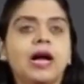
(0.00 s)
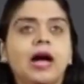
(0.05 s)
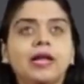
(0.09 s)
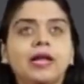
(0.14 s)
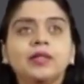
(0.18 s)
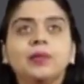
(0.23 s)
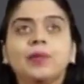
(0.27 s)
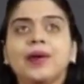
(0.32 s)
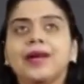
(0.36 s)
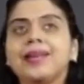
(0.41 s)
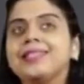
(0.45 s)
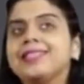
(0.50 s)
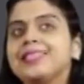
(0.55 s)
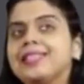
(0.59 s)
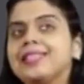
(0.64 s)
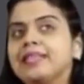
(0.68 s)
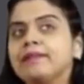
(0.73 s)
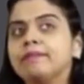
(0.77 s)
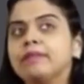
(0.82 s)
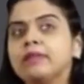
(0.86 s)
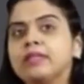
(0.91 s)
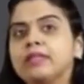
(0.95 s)
Otherwise,
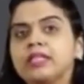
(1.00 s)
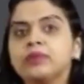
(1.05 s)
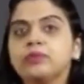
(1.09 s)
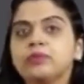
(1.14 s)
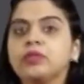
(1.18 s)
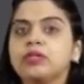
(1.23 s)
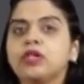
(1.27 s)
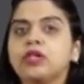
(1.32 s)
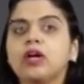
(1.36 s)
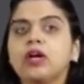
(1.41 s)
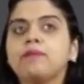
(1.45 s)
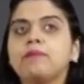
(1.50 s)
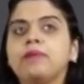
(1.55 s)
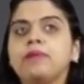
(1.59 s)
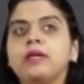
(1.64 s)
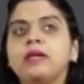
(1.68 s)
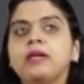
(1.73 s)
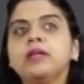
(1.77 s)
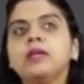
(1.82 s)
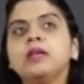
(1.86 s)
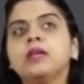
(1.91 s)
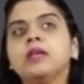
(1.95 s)
team building would not
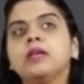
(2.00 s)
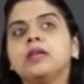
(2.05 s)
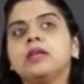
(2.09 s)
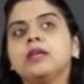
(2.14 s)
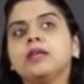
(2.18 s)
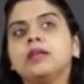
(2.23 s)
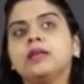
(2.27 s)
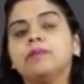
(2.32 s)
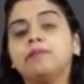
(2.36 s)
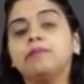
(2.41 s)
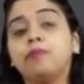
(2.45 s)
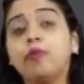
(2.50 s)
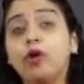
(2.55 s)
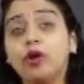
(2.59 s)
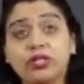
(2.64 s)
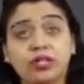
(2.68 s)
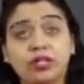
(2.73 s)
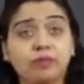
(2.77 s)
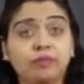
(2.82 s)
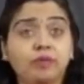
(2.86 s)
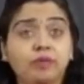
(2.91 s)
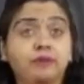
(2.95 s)
be
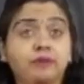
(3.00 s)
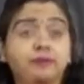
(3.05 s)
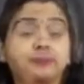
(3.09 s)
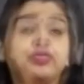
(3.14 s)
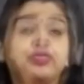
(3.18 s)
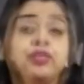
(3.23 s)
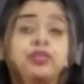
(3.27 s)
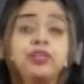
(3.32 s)
possible.